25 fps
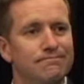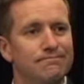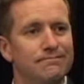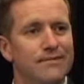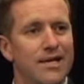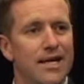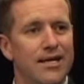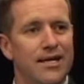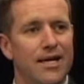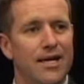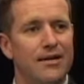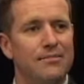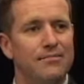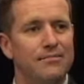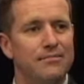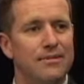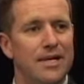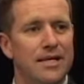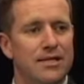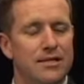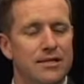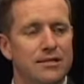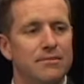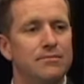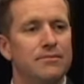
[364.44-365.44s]
okay,
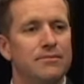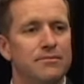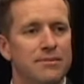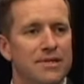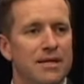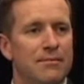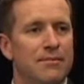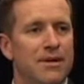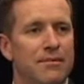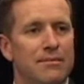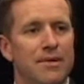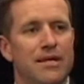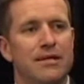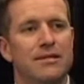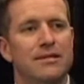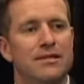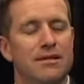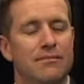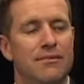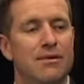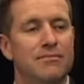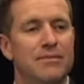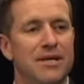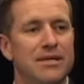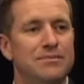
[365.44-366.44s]
it's
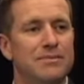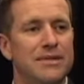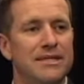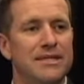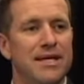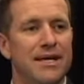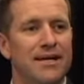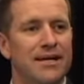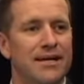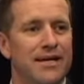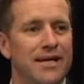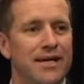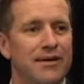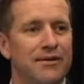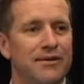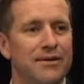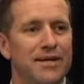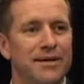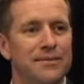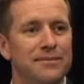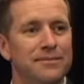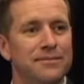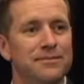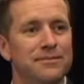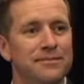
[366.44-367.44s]
someone must be taking care of them.